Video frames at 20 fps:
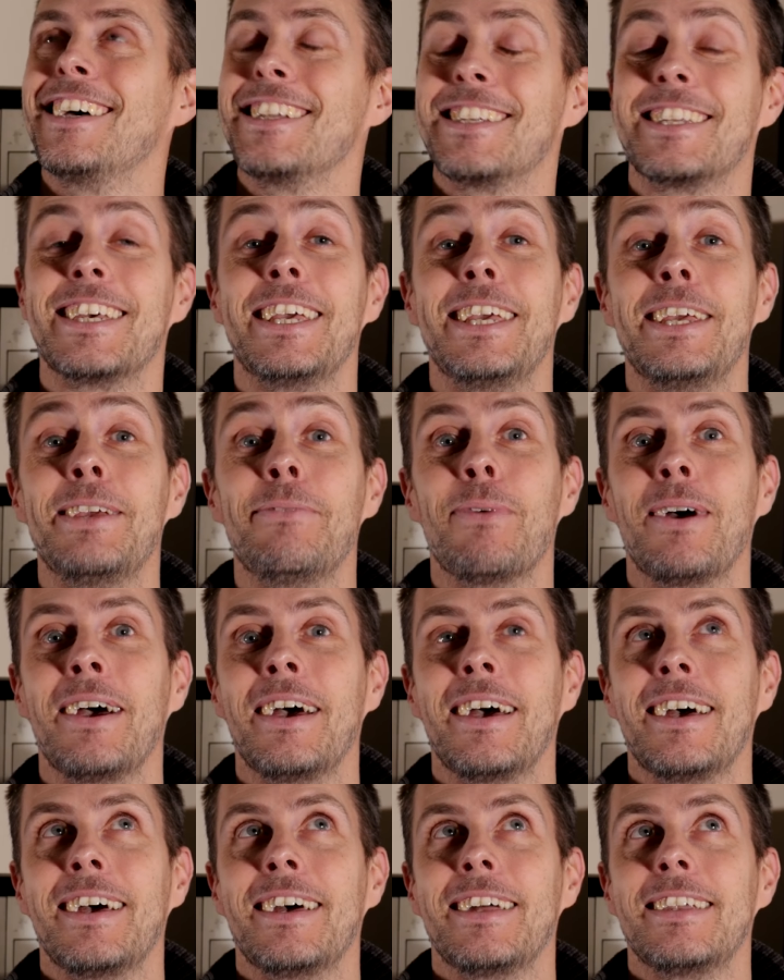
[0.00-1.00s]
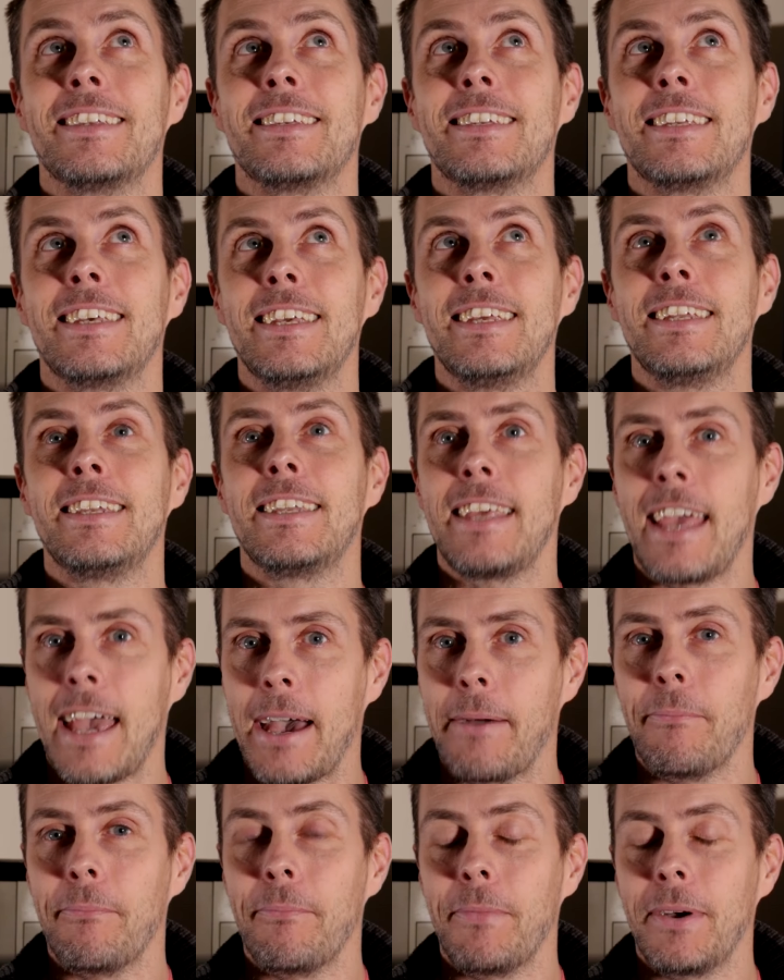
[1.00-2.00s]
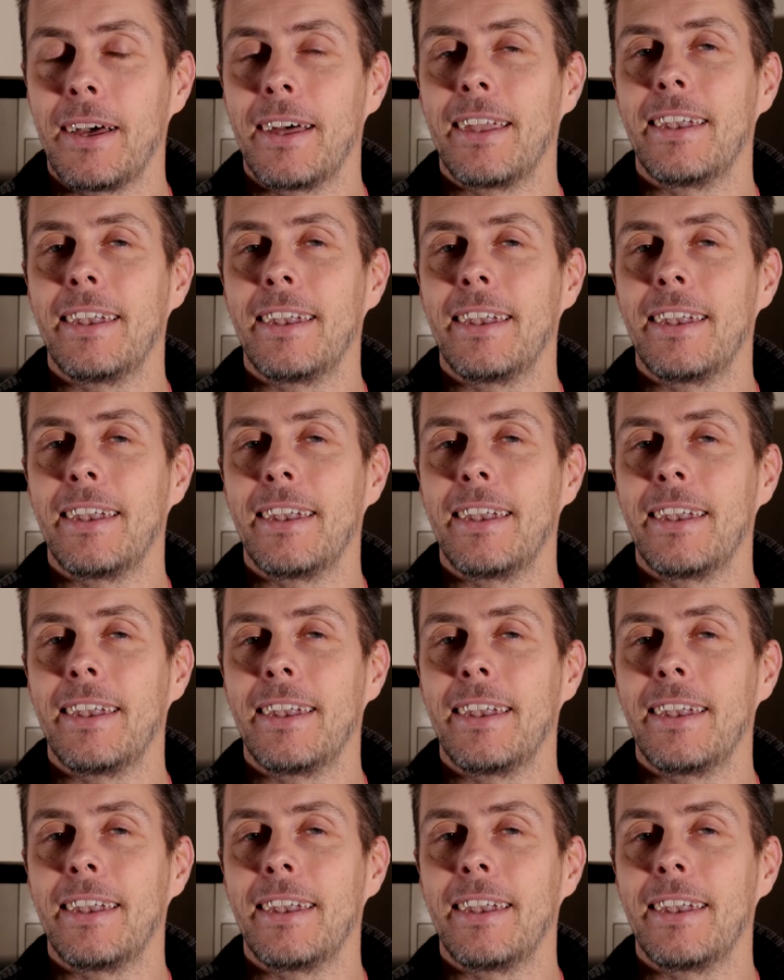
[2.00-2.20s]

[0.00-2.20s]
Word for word: Team T D M,